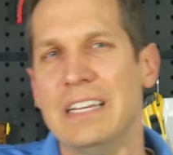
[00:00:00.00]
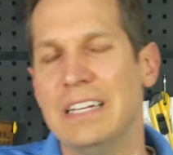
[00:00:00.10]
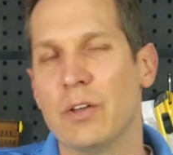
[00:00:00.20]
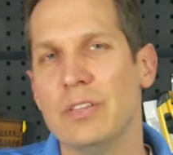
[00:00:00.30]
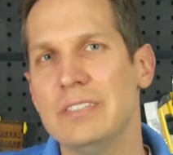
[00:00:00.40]

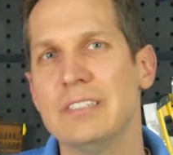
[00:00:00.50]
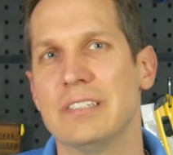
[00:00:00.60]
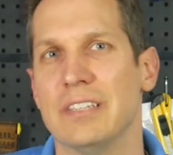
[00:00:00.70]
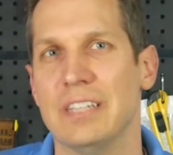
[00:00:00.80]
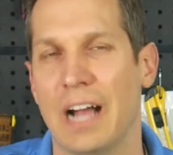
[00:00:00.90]
Now this is
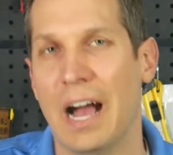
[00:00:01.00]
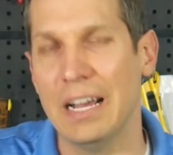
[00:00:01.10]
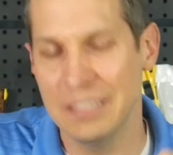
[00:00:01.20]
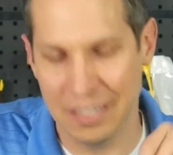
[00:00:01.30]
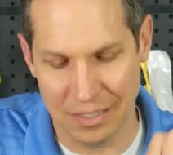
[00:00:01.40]
the thing.
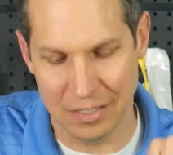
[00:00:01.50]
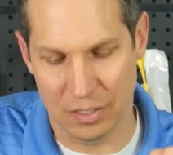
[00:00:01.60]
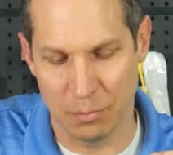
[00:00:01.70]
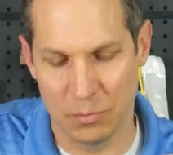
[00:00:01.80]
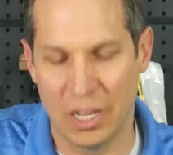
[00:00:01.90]
I set this up